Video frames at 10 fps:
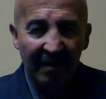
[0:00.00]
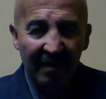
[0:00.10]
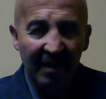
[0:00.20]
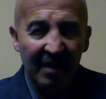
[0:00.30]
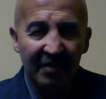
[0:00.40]

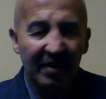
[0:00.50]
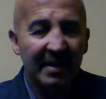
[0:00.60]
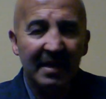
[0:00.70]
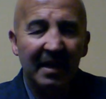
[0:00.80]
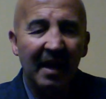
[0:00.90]
It's just
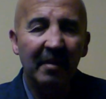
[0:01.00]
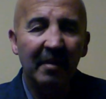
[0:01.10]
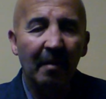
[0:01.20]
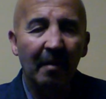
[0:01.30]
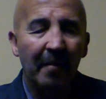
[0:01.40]
a
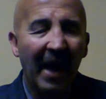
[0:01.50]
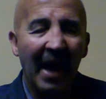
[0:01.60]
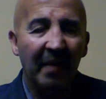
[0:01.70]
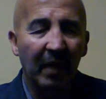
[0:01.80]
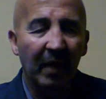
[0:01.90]
chemical
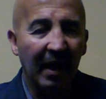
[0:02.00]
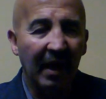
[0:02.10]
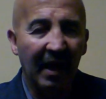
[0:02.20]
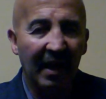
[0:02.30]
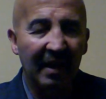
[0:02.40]
pathway,
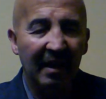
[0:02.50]
and